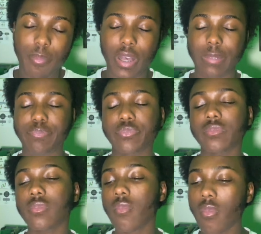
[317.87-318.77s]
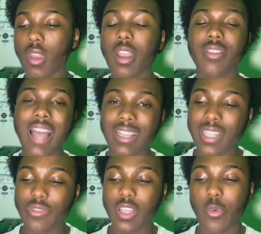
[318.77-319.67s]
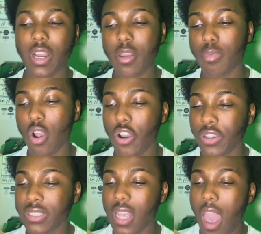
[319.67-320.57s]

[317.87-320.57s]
But that's definitely one of the pros.